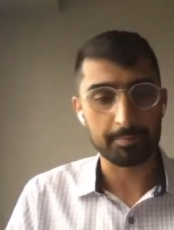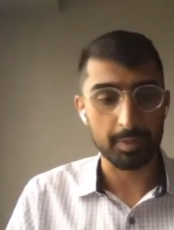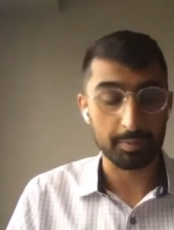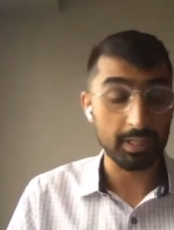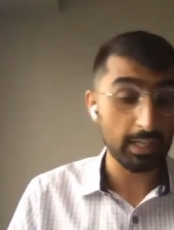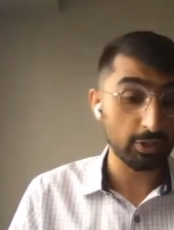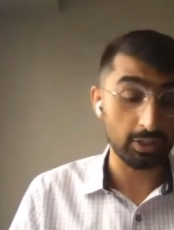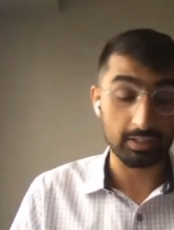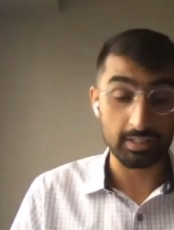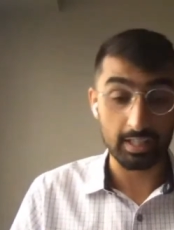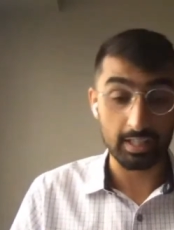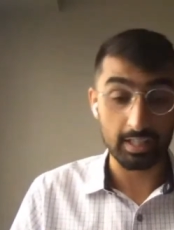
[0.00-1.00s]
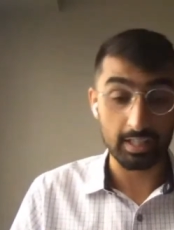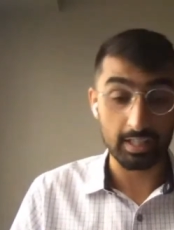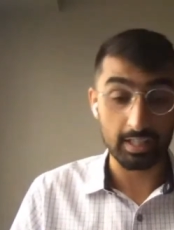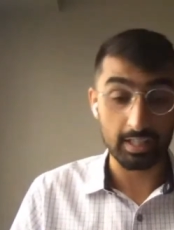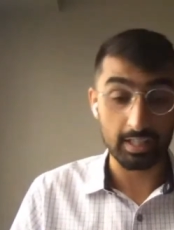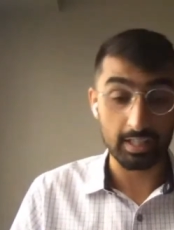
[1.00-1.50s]
connections that we had,
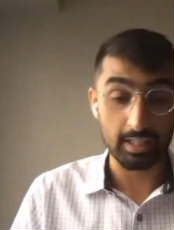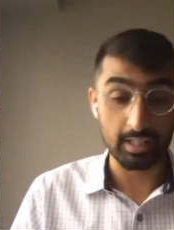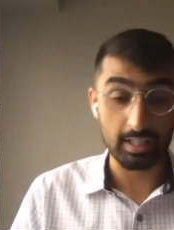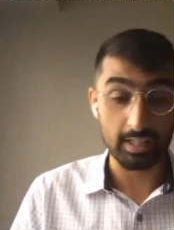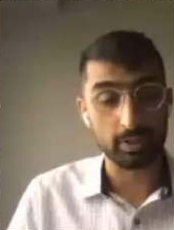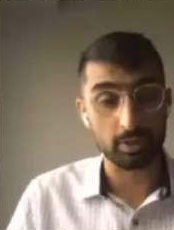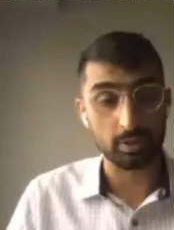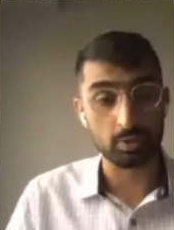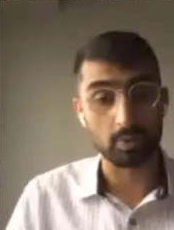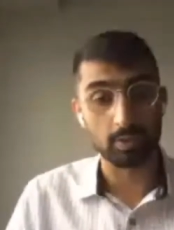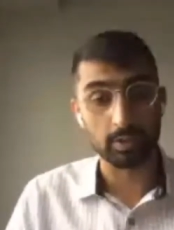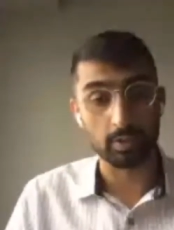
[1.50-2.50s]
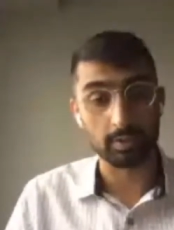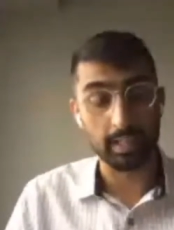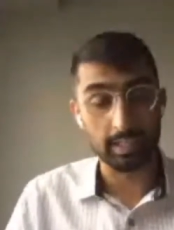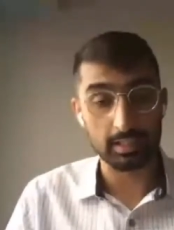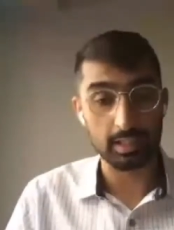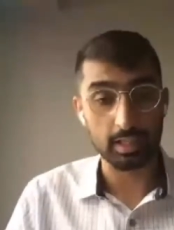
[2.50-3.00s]
we were able to get in
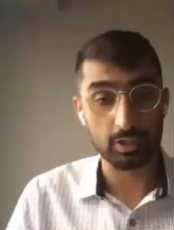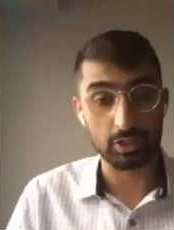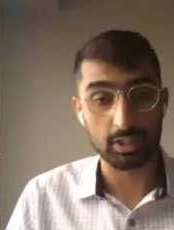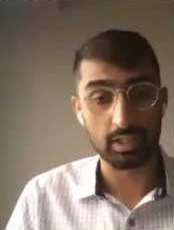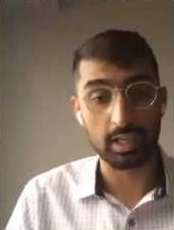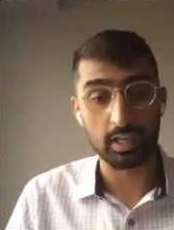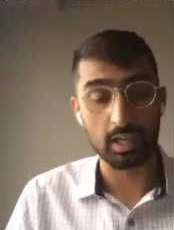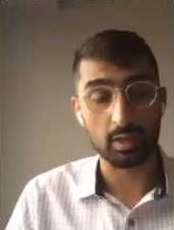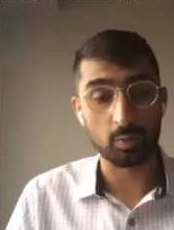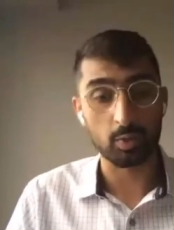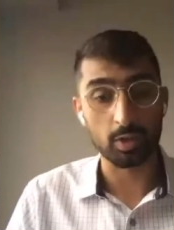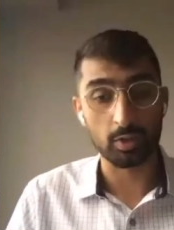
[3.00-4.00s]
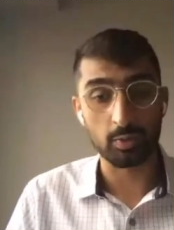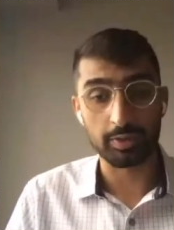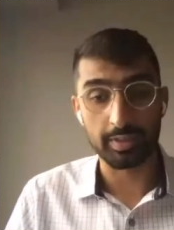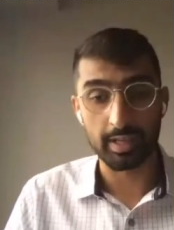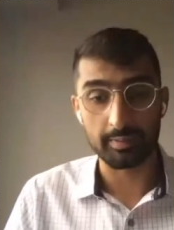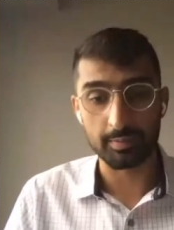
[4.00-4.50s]
touch and work with
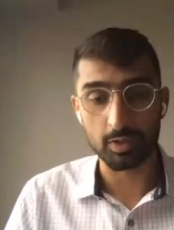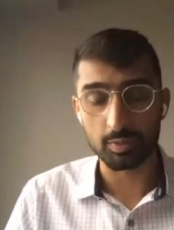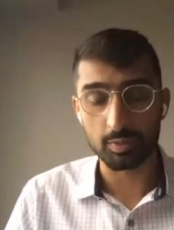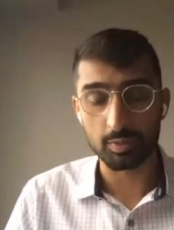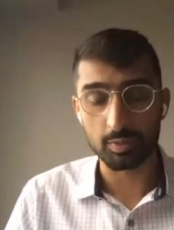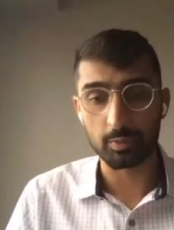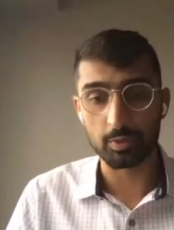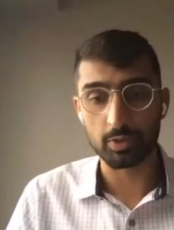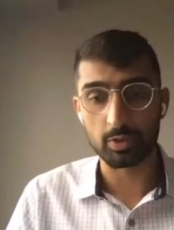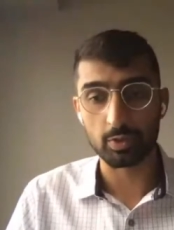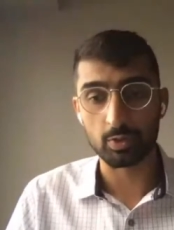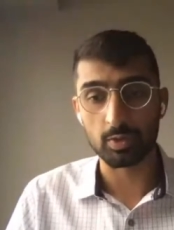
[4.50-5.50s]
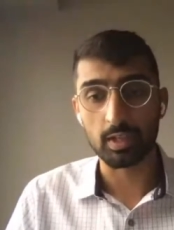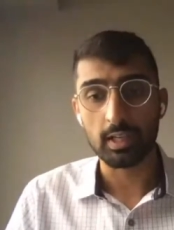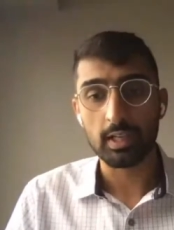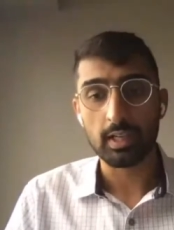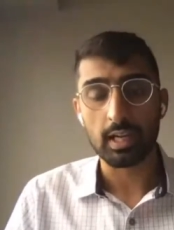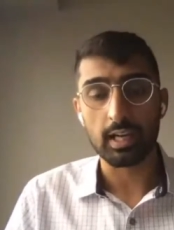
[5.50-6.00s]
them to be able to
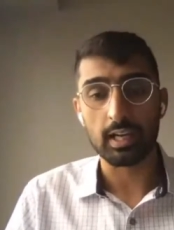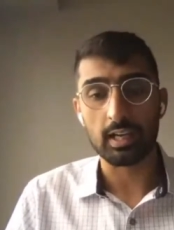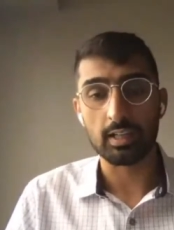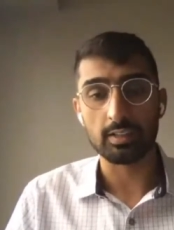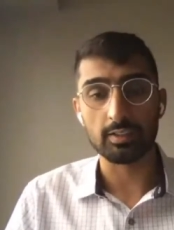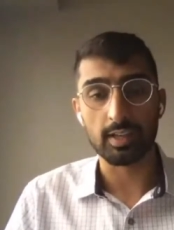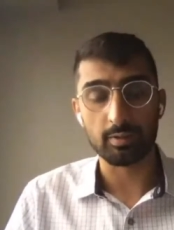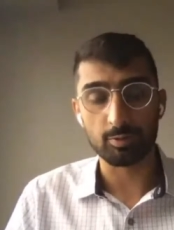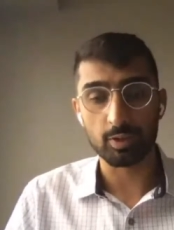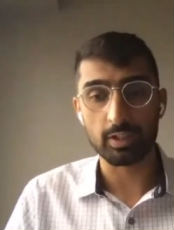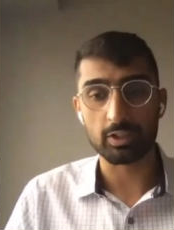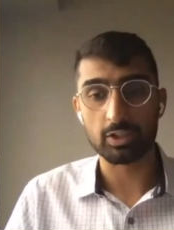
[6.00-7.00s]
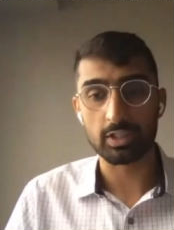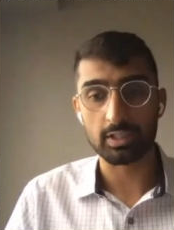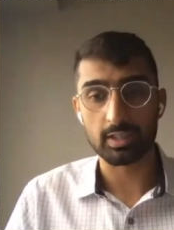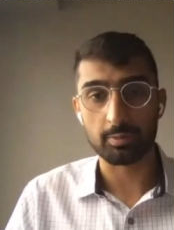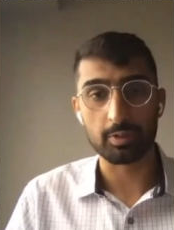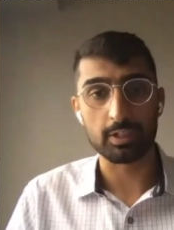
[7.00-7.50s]
leverage some
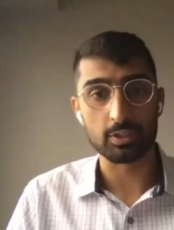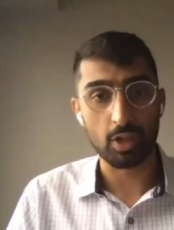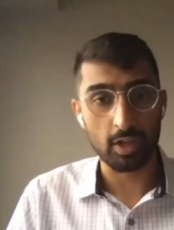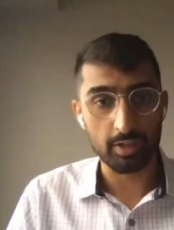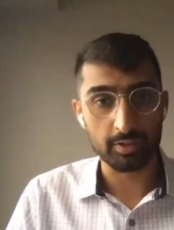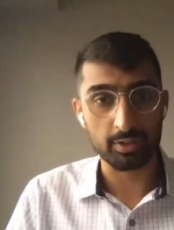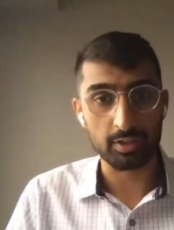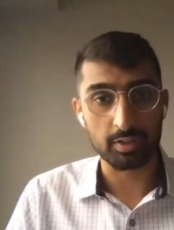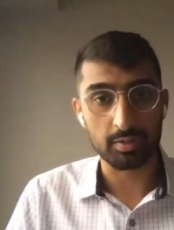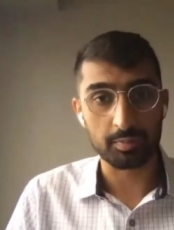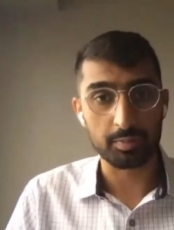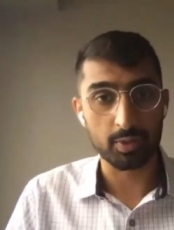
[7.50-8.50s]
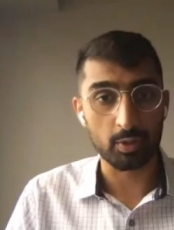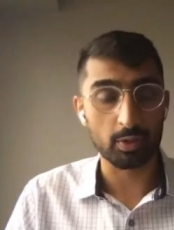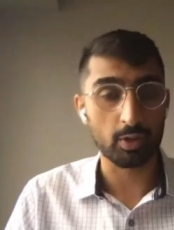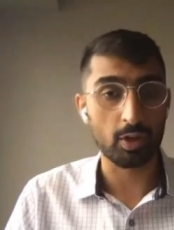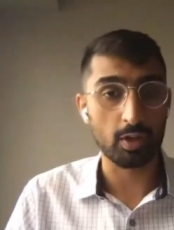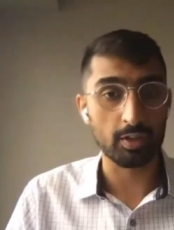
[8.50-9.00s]
of these authored
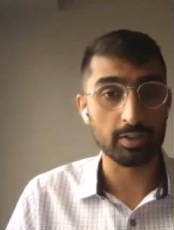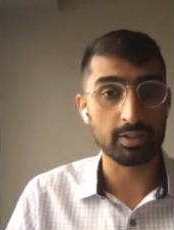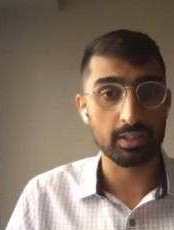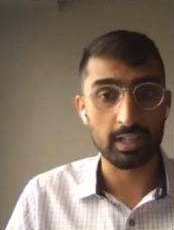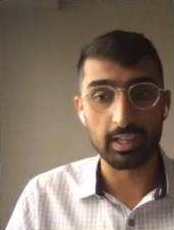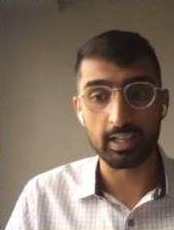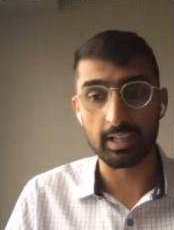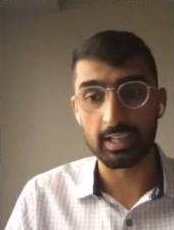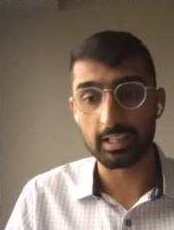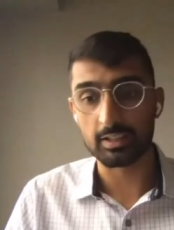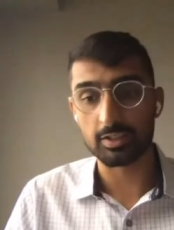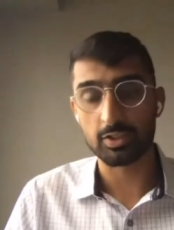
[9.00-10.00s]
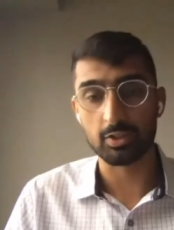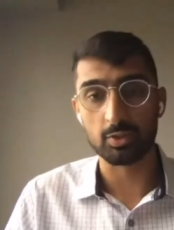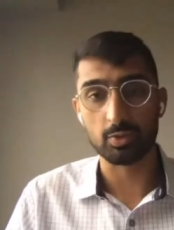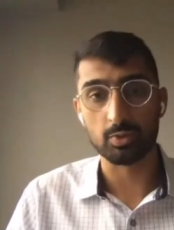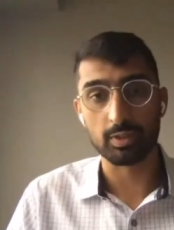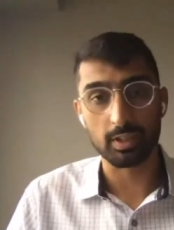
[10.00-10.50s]
protocols into
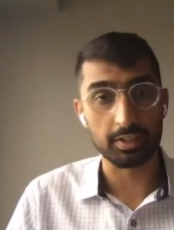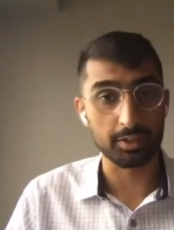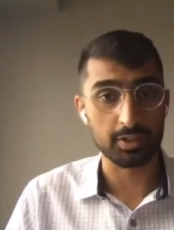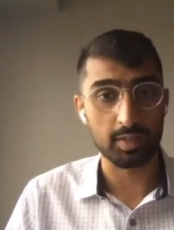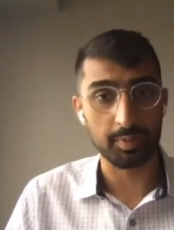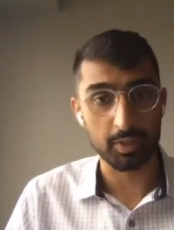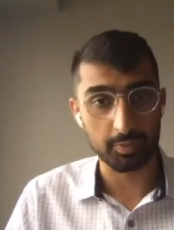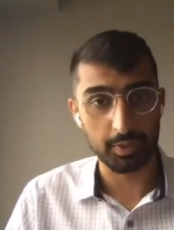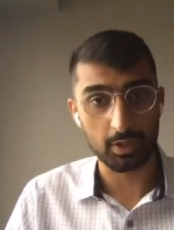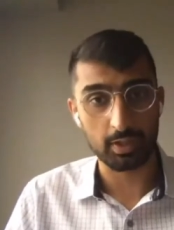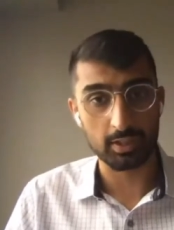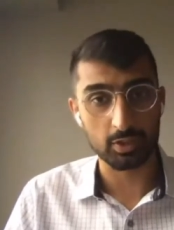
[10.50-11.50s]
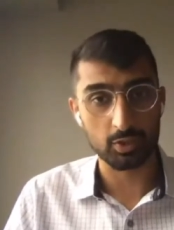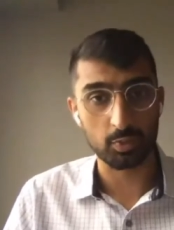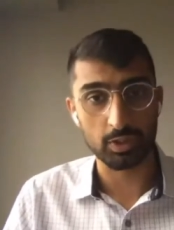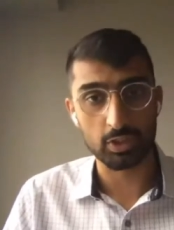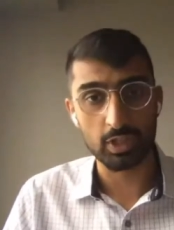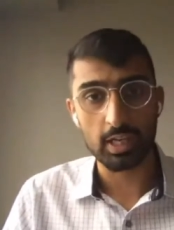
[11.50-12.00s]
the Clearstep experience, which
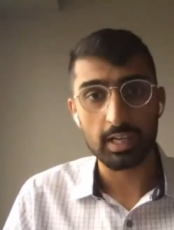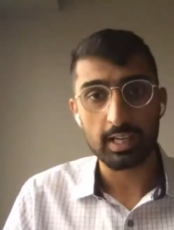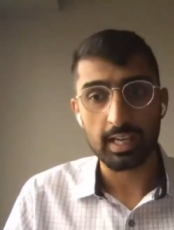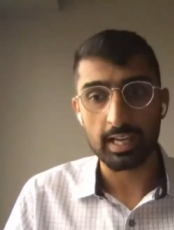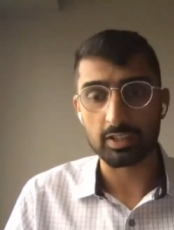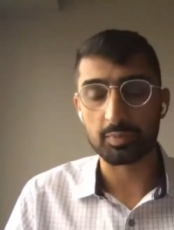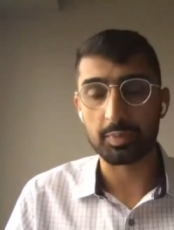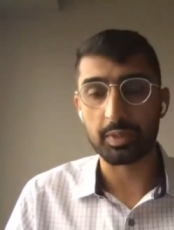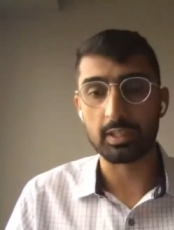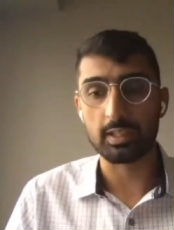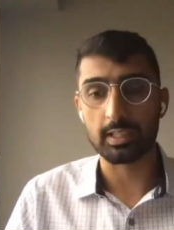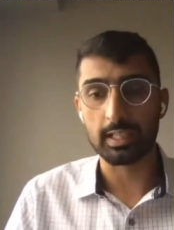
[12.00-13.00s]
has been